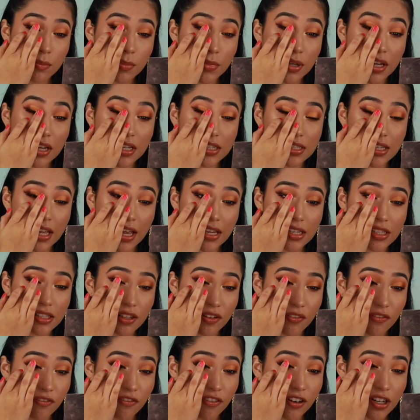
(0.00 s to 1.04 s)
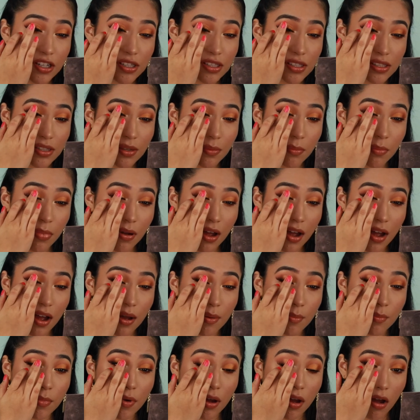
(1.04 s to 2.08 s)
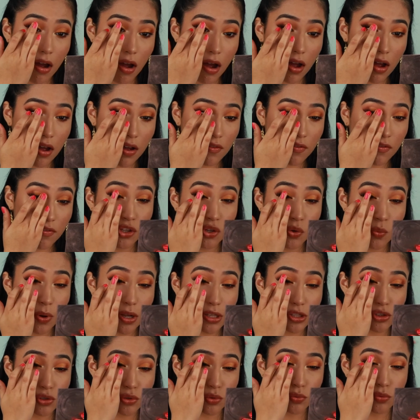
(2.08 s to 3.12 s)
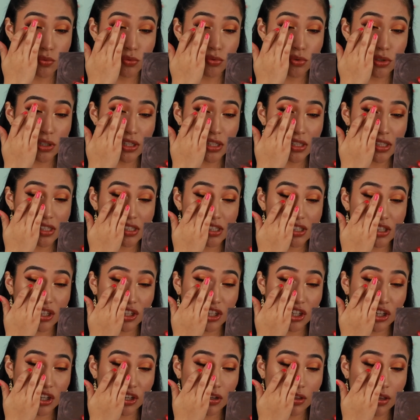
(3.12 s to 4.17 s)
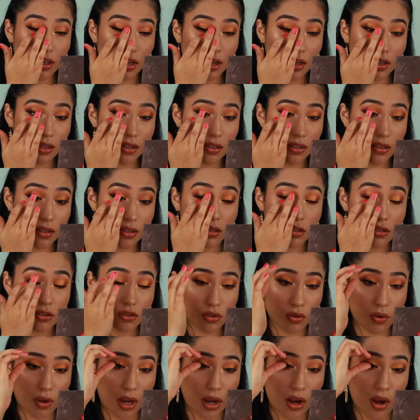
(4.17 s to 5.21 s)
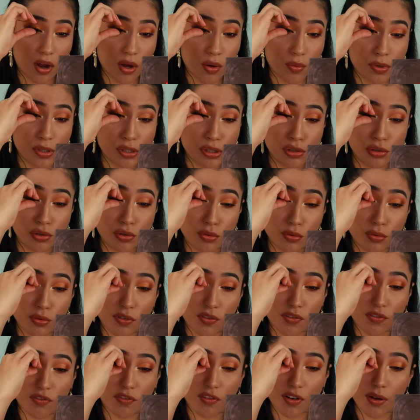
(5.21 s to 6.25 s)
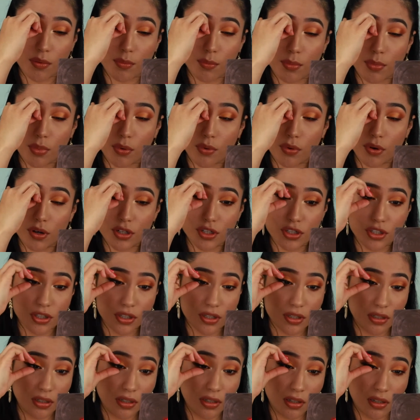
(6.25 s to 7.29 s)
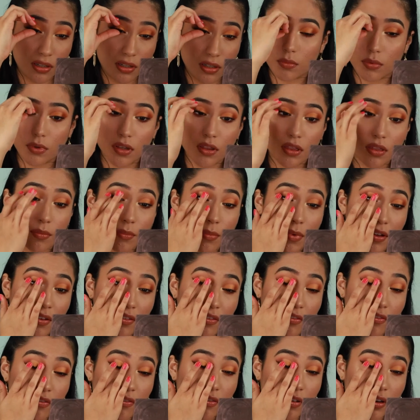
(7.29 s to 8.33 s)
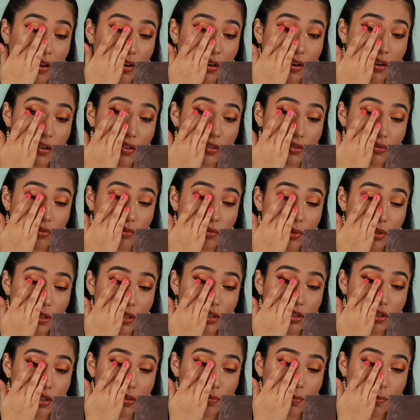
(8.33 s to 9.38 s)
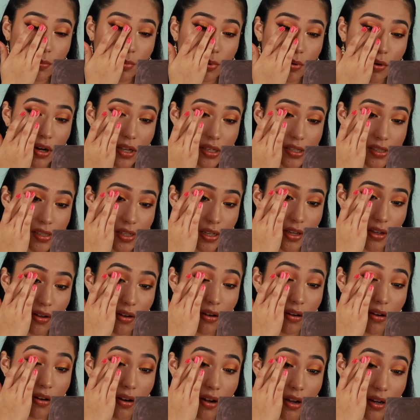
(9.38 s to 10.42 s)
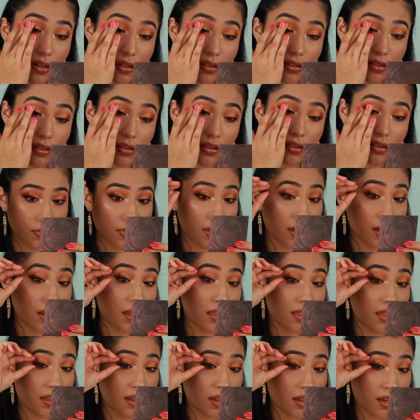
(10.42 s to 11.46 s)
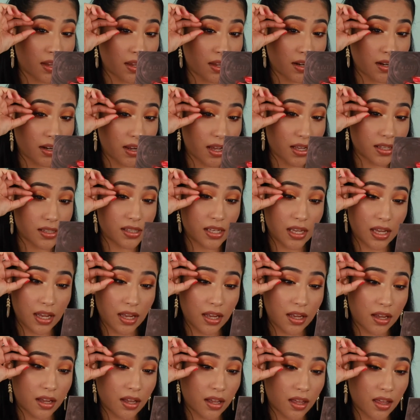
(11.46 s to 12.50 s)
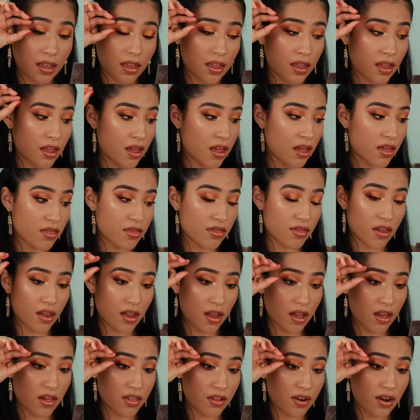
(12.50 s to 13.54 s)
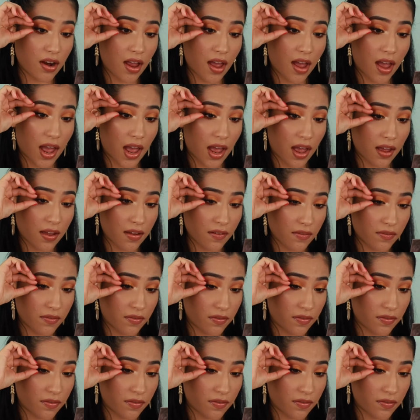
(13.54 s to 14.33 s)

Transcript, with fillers: because that is the first to pop off. You want to really secure that. So I always glue the front portion with my fingers, really just pressing it on. And then I take the other half